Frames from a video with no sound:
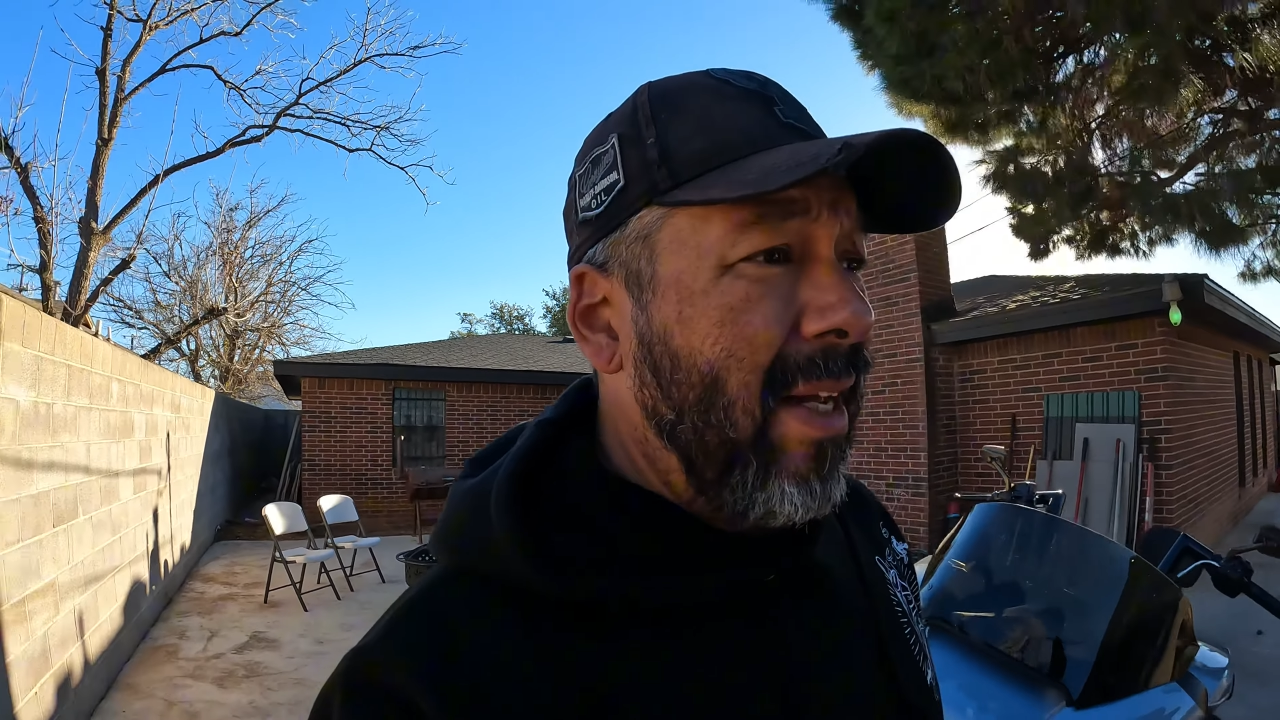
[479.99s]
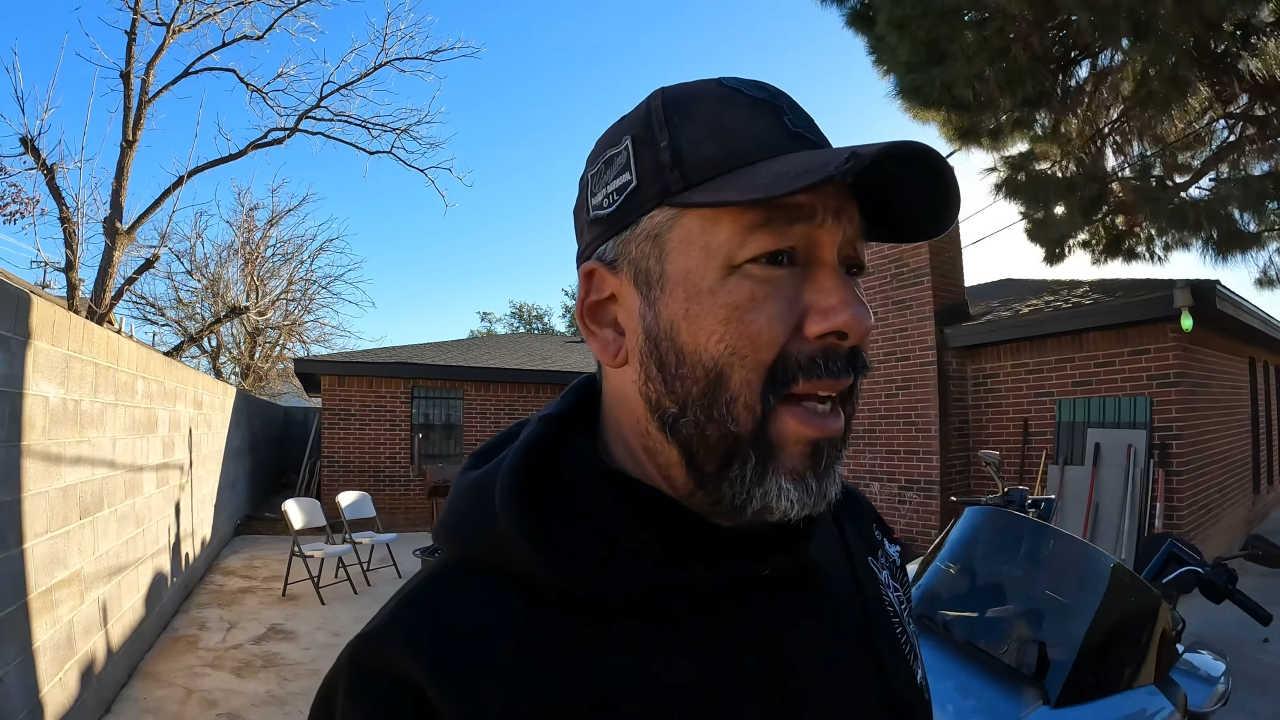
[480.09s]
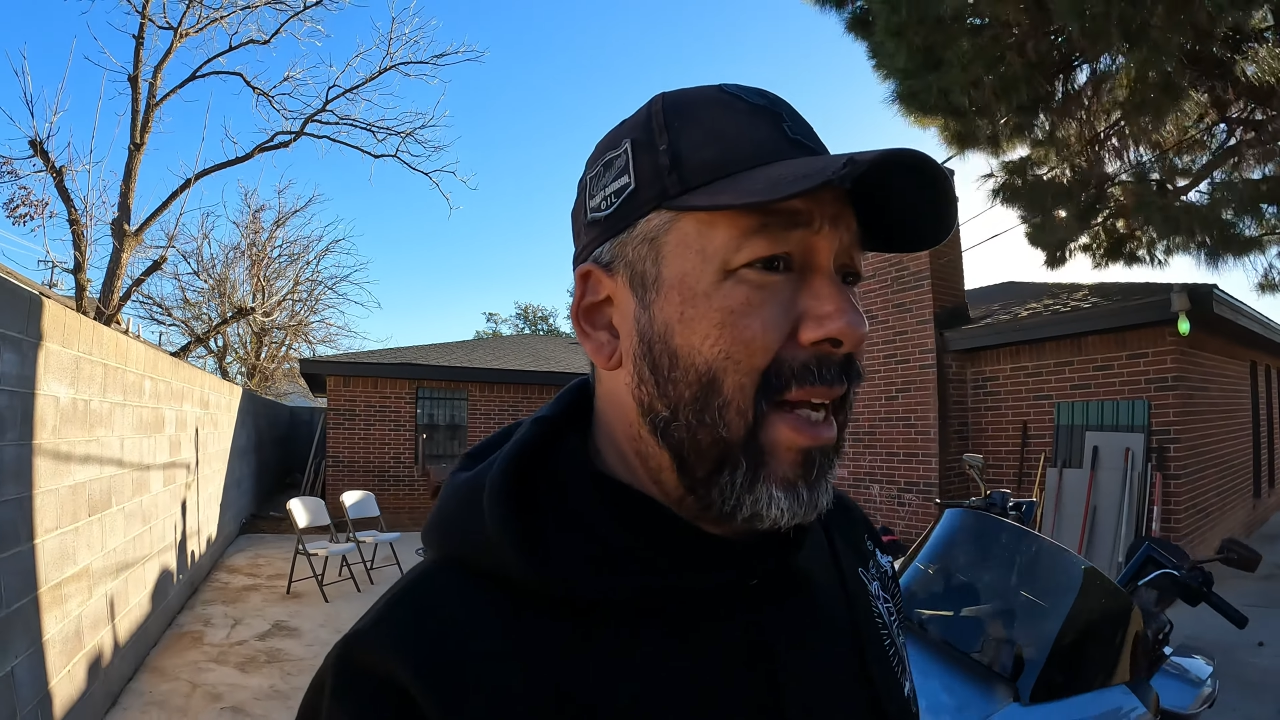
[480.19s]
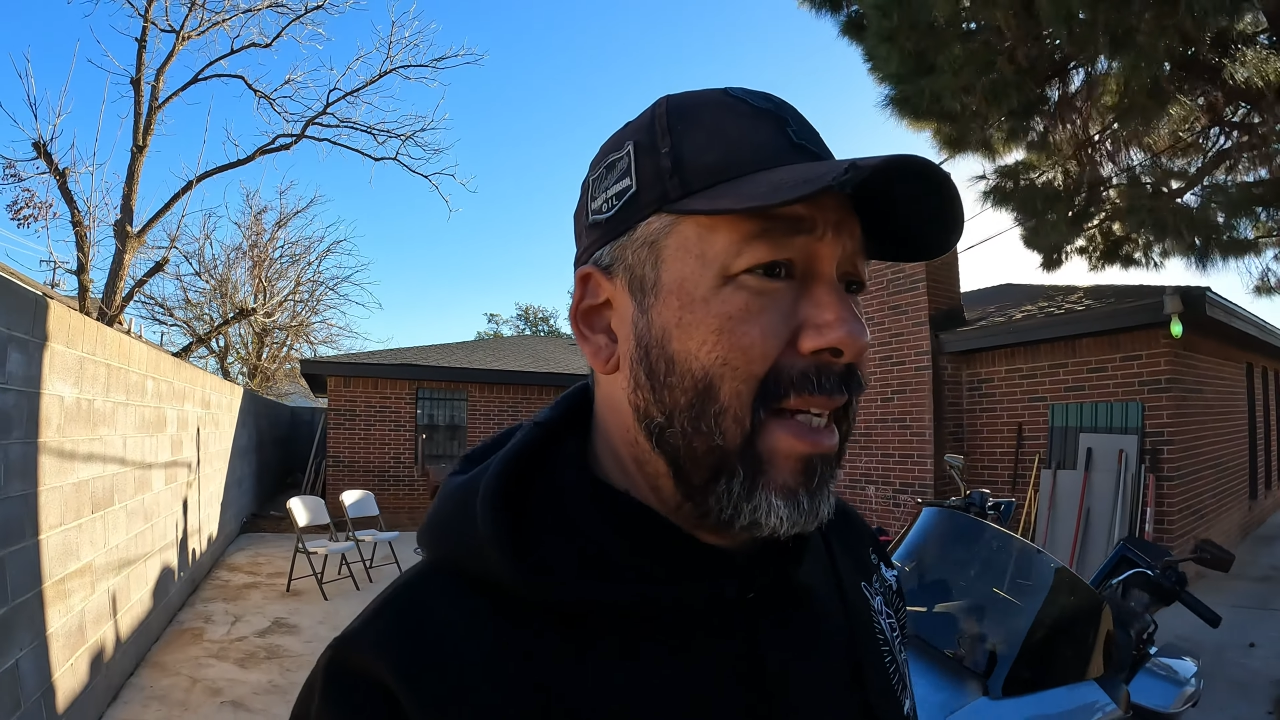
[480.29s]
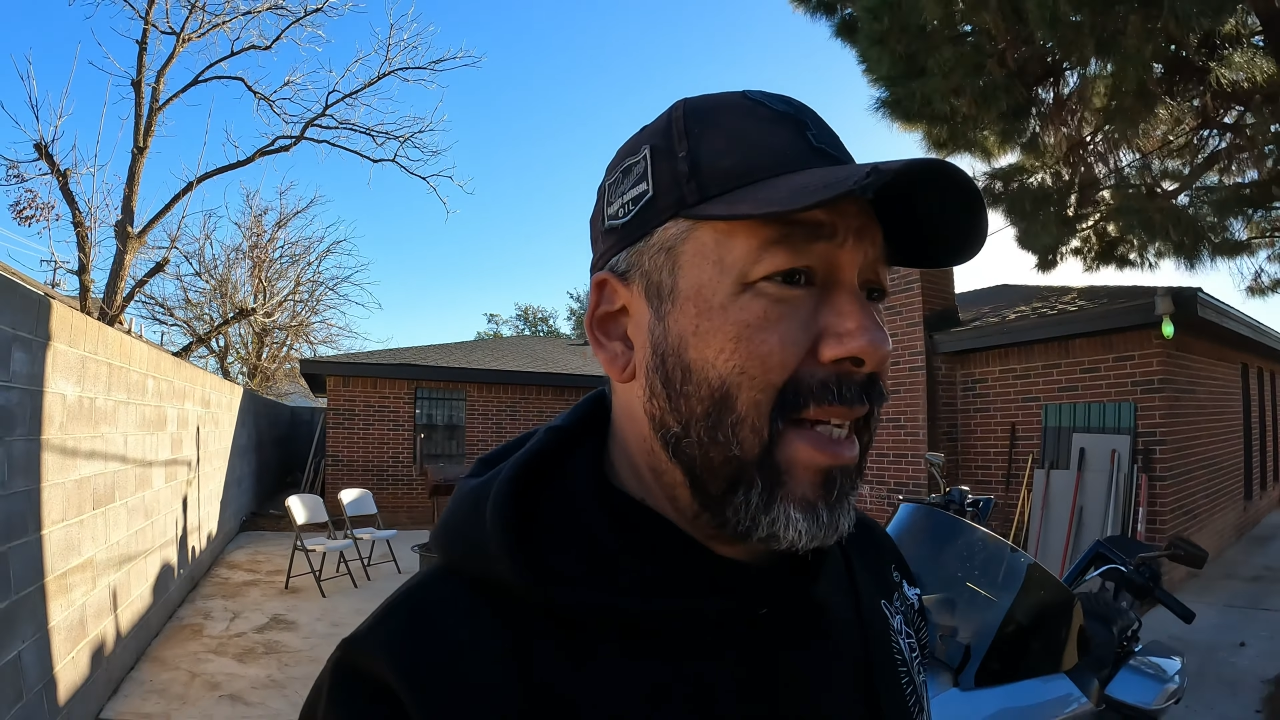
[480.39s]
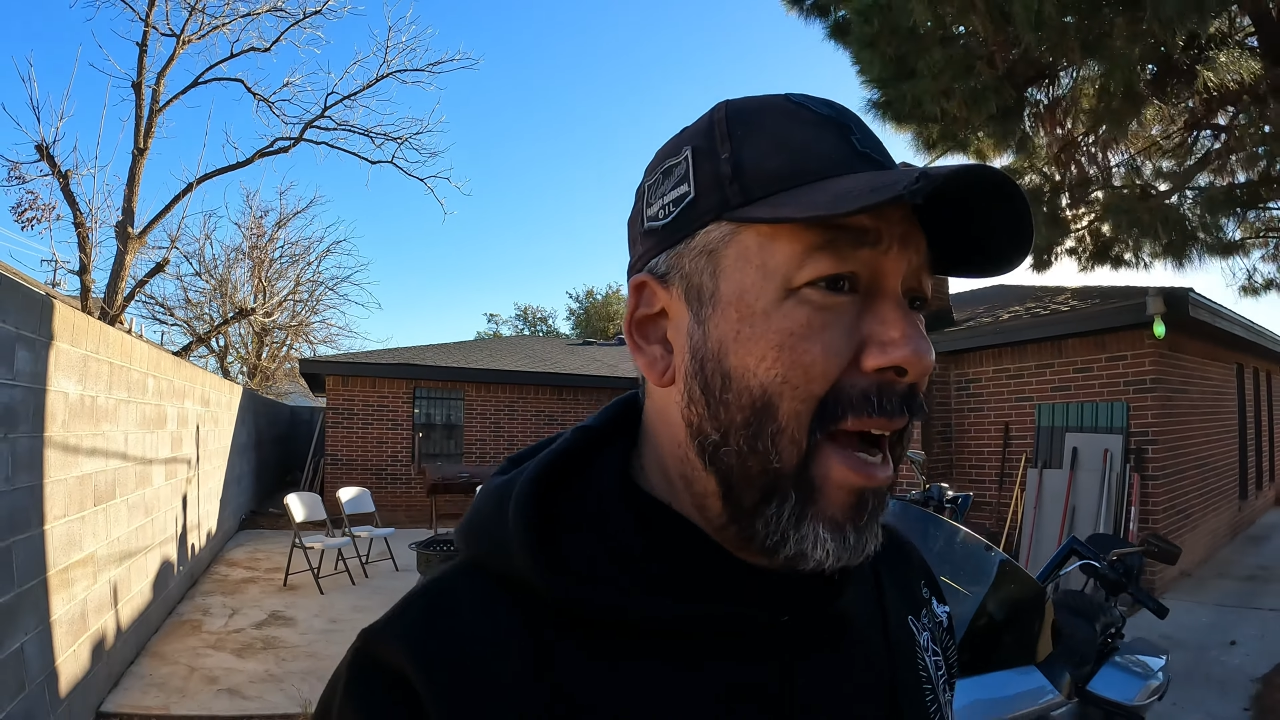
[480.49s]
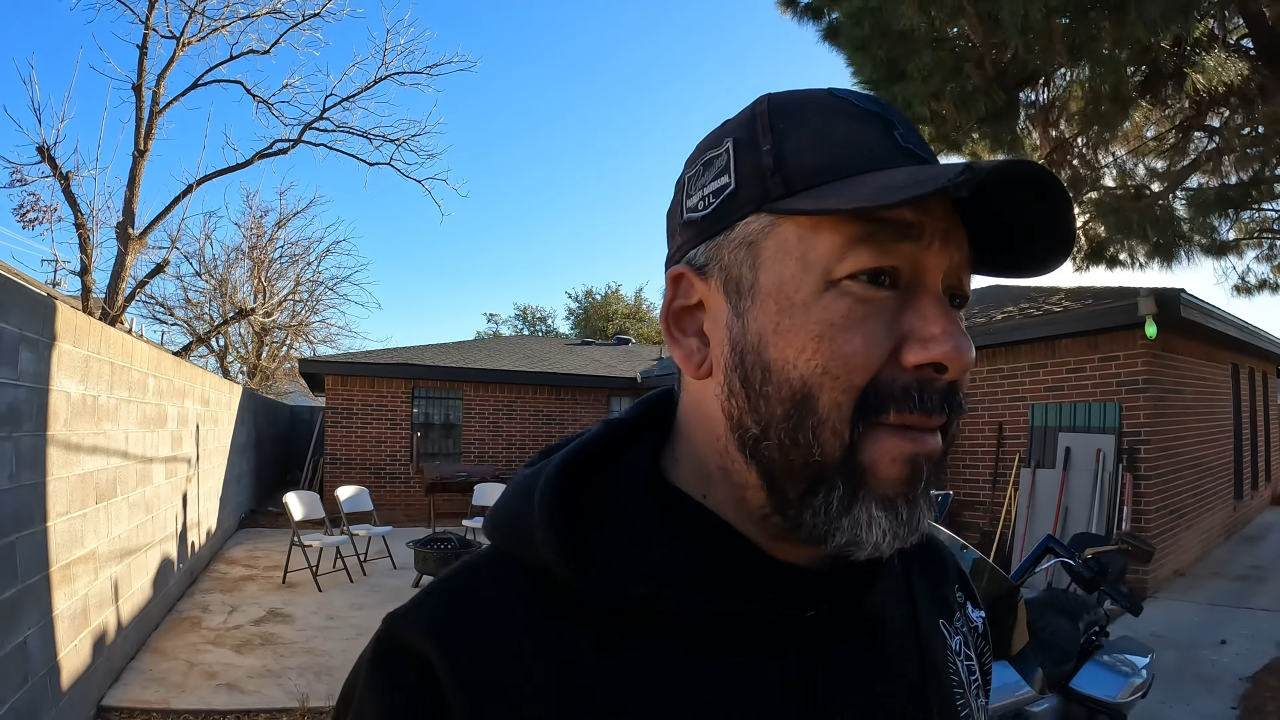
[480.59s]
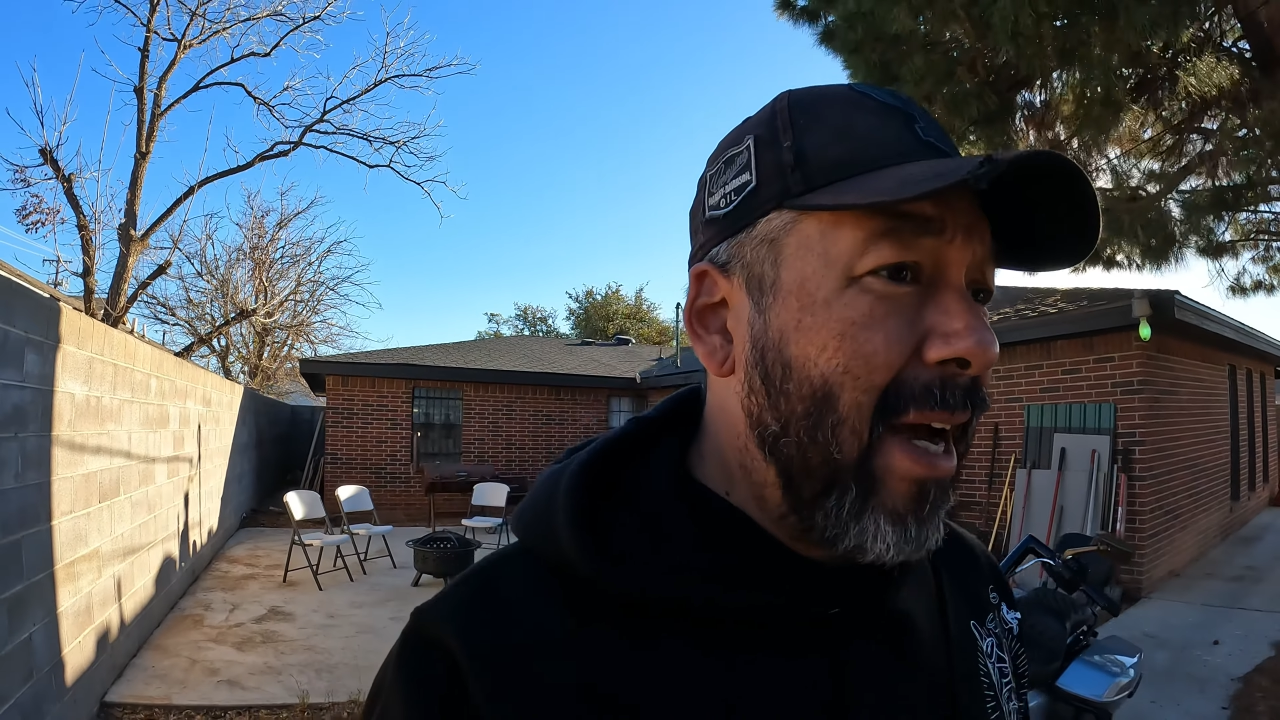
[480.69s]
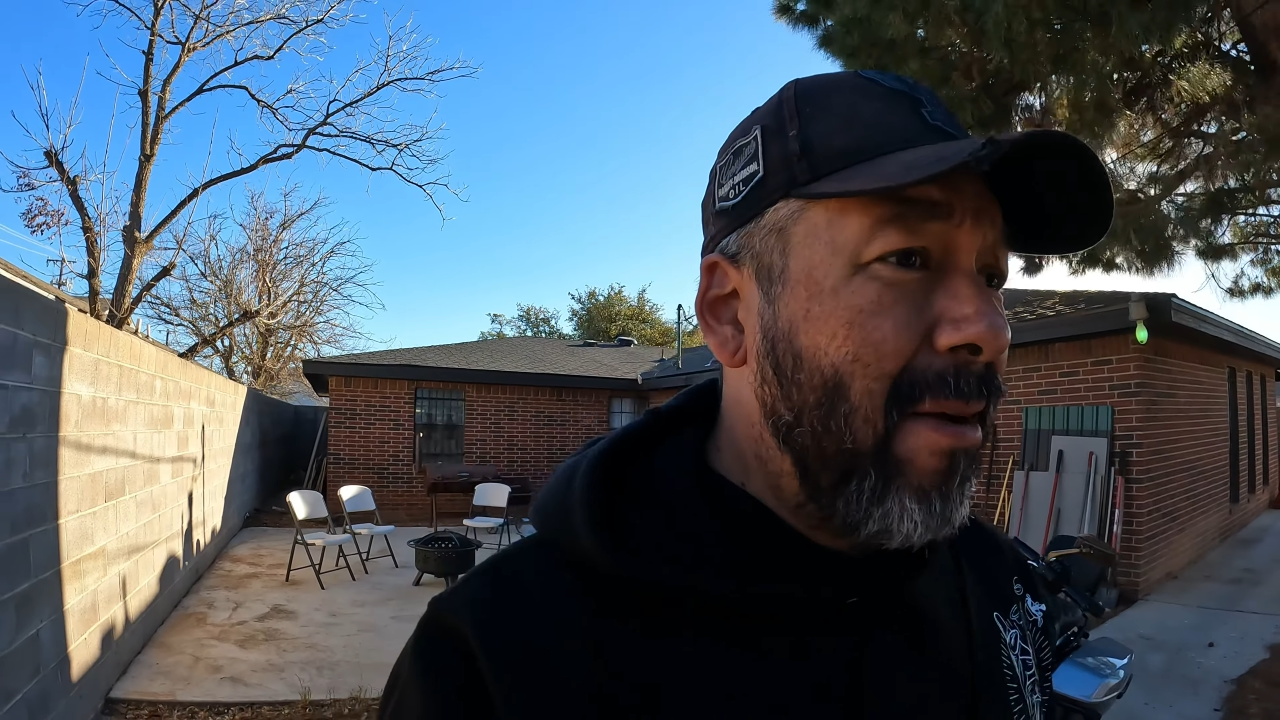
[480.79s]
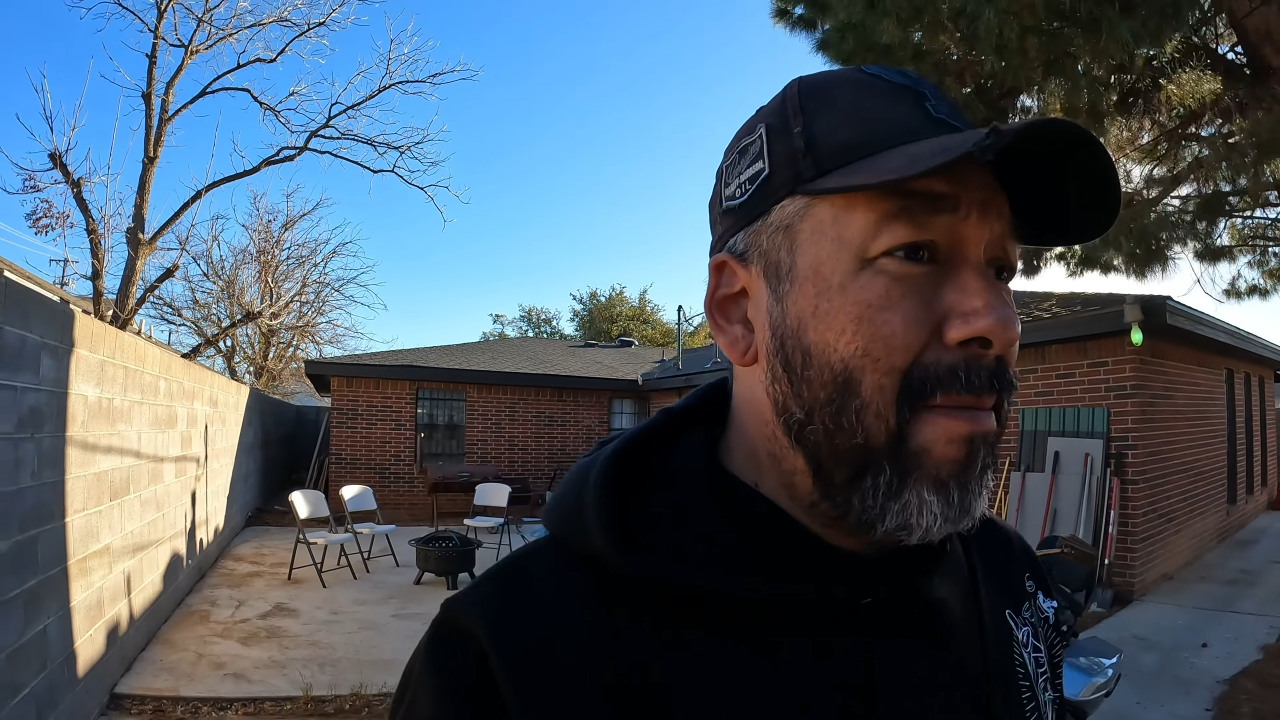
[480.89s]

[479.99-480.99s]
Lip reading: is I've got a